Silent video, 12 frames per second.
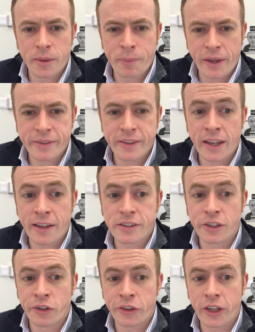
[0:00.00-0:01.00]
best
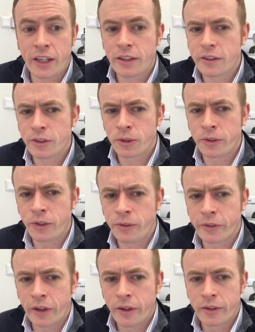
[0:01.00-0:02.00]
against another ito
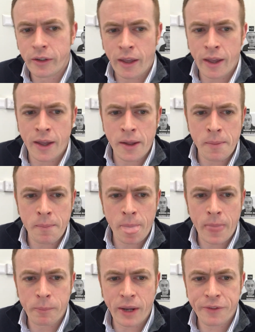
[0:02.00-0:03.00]
user.
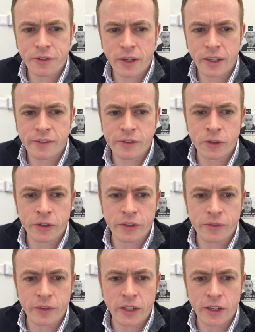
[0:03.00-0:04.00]
But after I saw
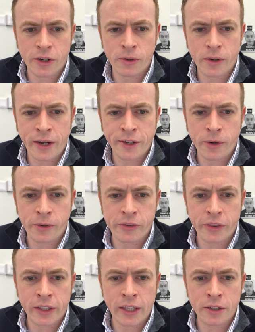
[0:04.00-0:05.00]
this video, I
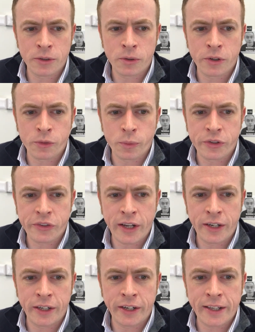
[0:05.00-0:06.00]
noticed that the kendokas were
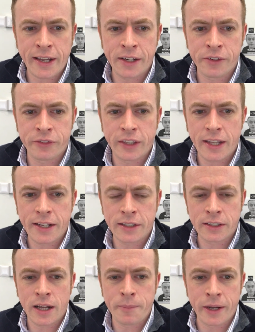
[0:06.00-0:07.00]
standing in a kind of
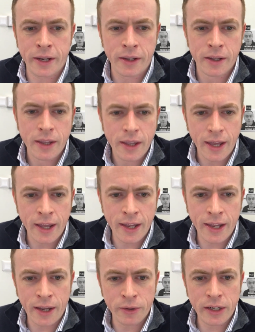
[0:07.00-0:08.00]
gedan kamae.
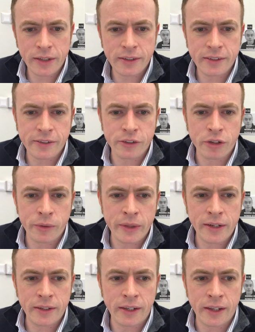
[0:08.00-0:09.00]
I would like to disagree with
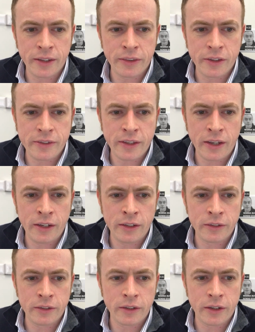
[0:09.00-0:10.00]
Andy here that
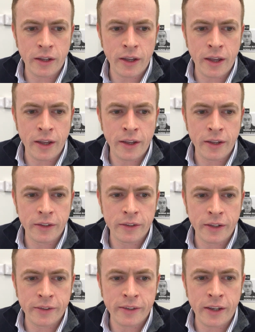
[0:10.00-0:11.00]
saying
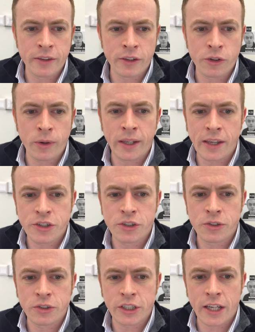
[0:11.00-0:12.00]
and say that doing
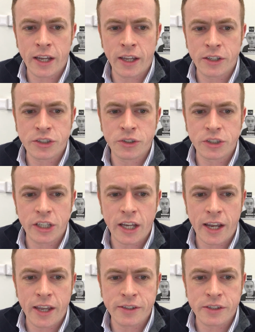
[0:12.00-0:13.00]

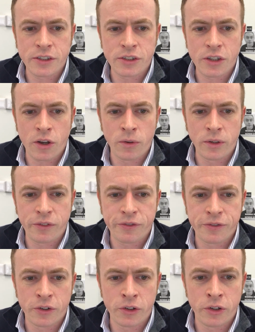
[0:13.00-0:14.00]
ishujiai isn't only
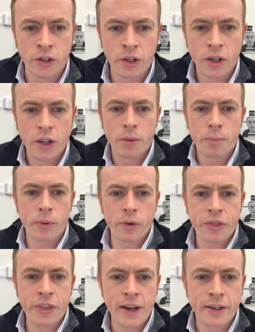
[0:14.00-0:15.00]
fun,
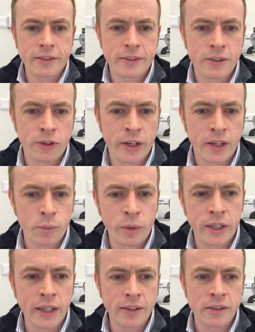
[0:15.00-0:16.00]
but thanks to it,
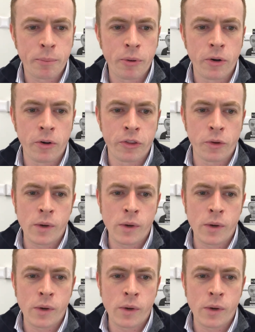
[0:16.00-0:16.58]
we get to put other